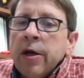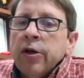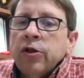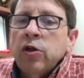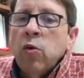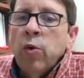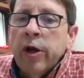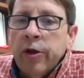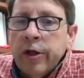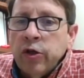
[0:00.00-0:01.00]
So what
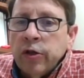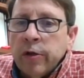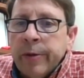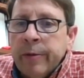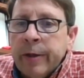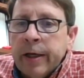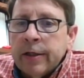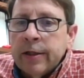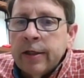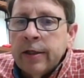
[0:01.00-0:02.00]
are the issues of
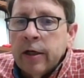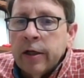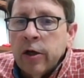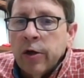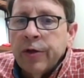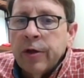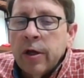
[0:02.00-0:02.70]
BBS and dental health?